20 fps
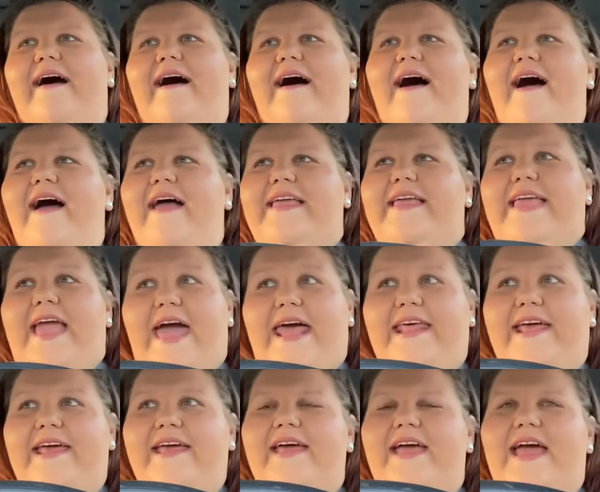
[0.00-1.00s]
I get
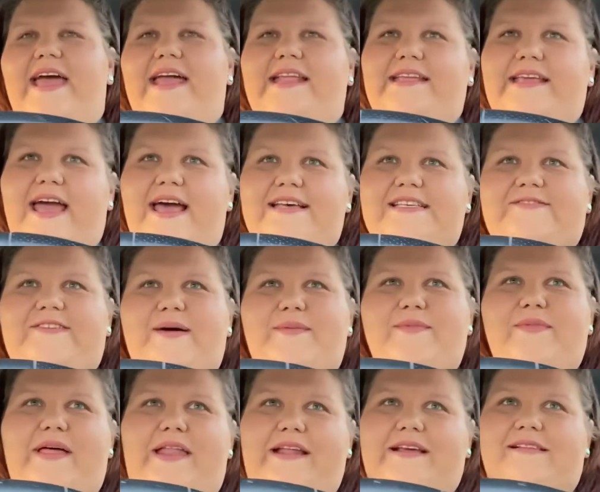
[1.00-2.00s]
it, and yes,
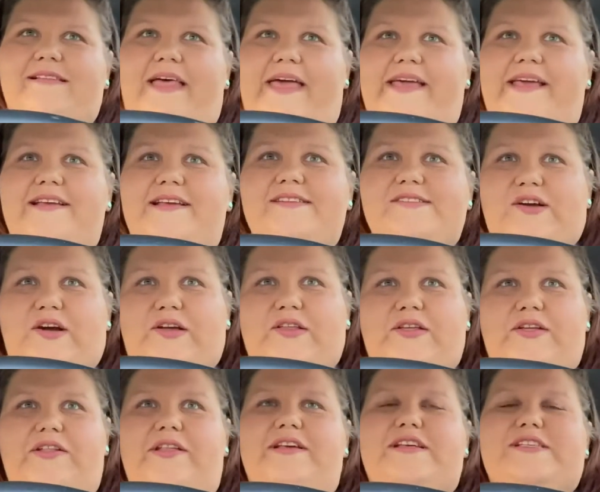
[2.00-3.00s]
Fabletic leggings are a
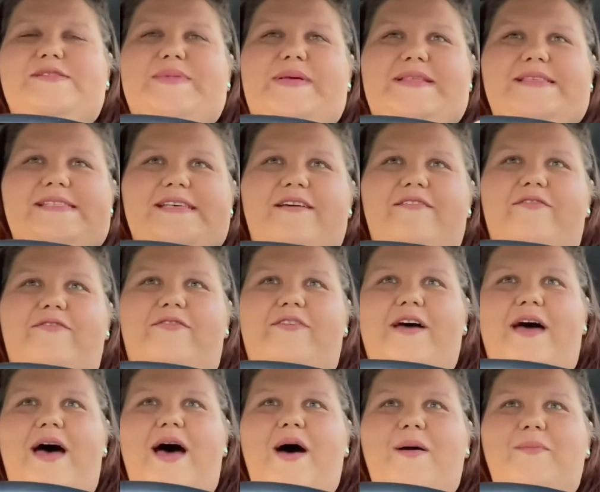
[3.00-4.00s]
little expensive,
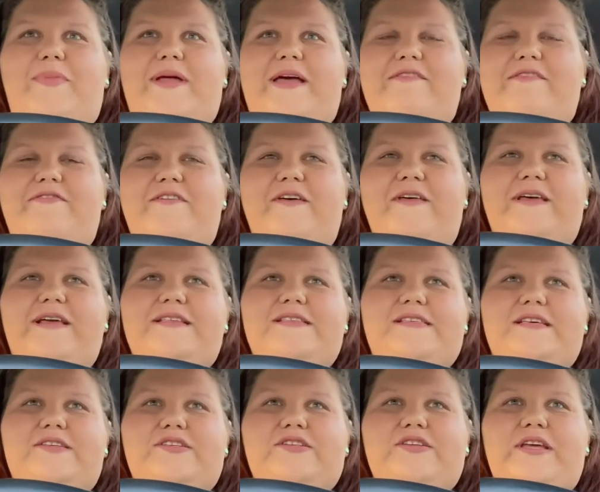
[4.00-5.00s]
but I feel like it's
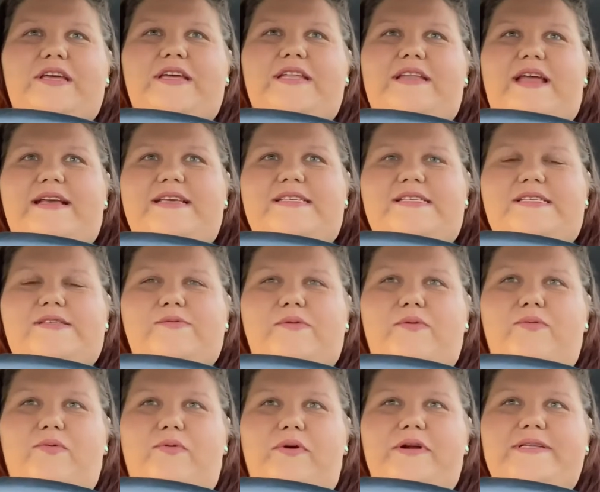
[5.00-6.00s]
such a nice
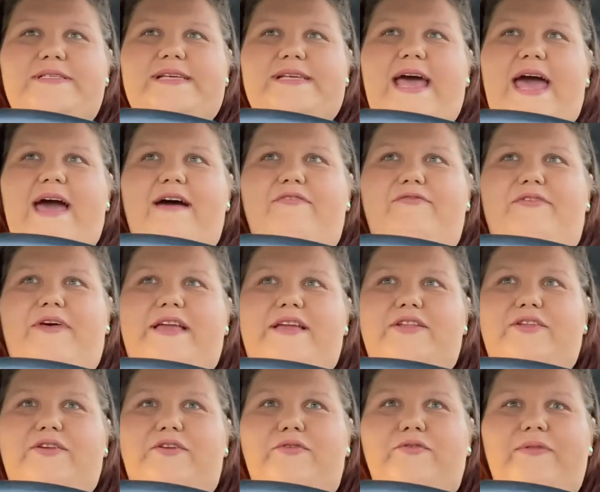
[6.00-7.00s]
reward to have
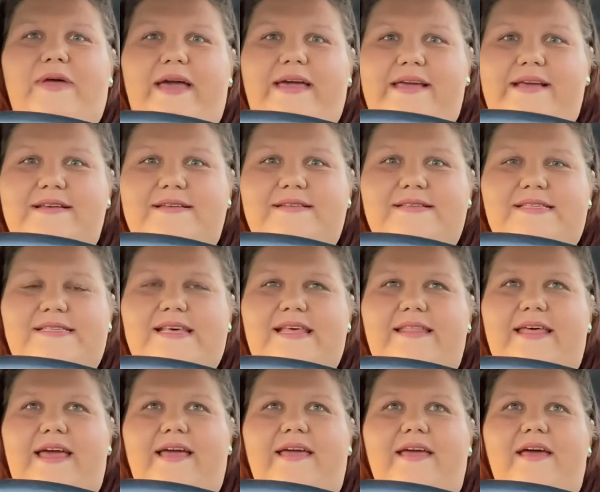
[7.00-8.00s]
new leggings that
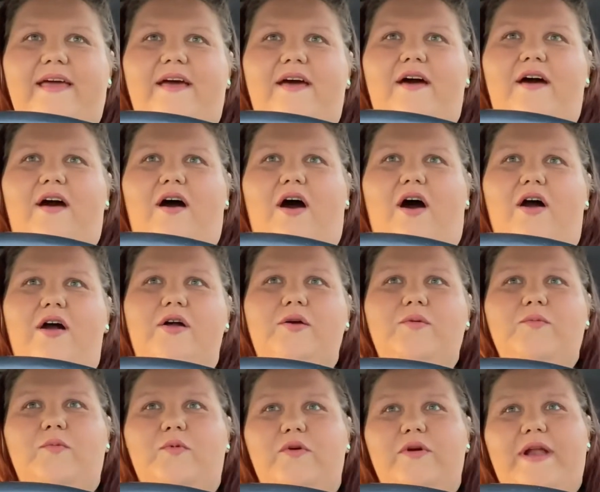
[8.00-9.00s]
aren't
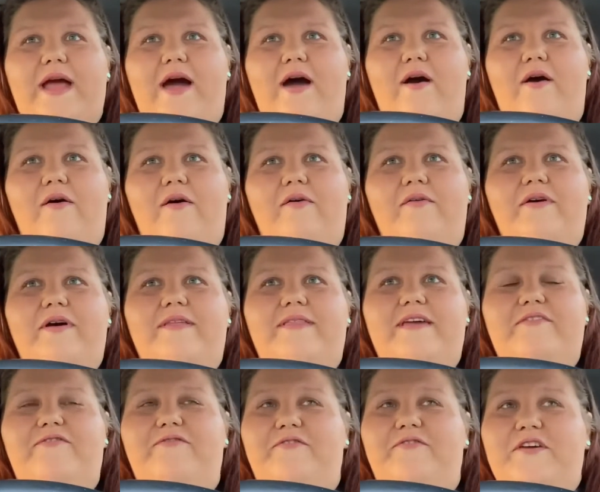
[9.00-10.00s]
worn out,
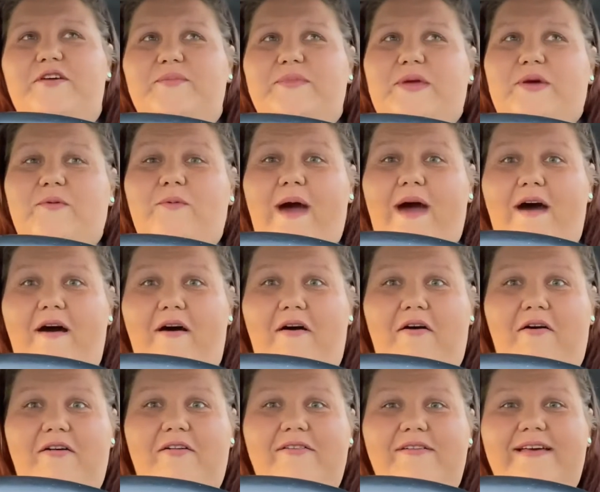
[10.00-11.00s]
they fit me
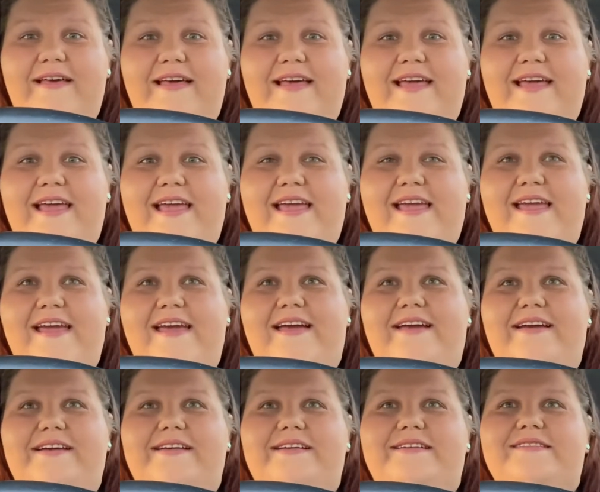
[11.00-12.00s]
well,
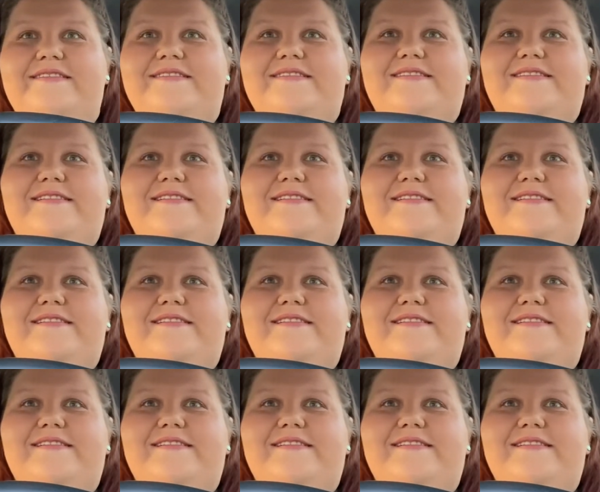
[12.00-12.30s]
and